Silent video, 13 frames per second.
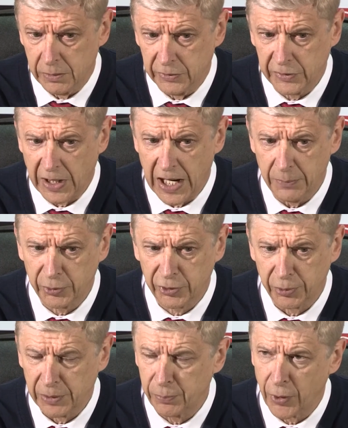It's a
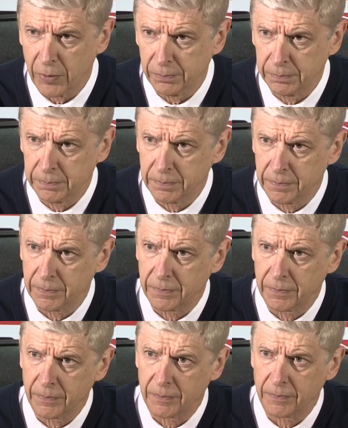hamstring problem,
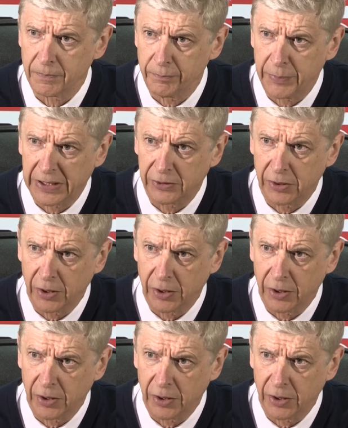but